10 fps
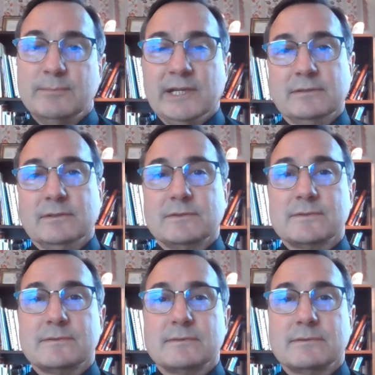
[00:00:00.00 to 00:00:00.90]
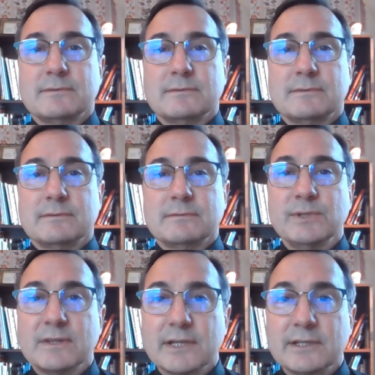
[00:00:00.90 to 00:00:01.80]
matters.
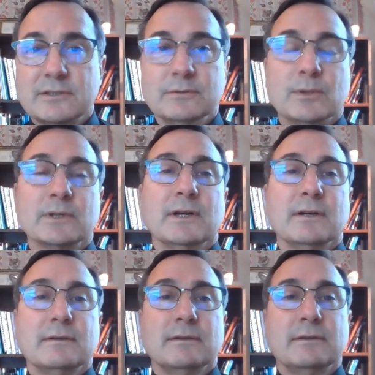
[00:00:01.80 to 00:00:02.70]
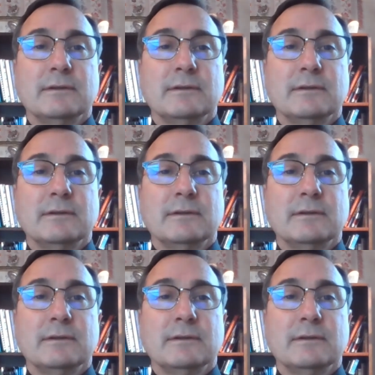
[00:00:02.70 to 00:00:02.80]
We thank you, O God.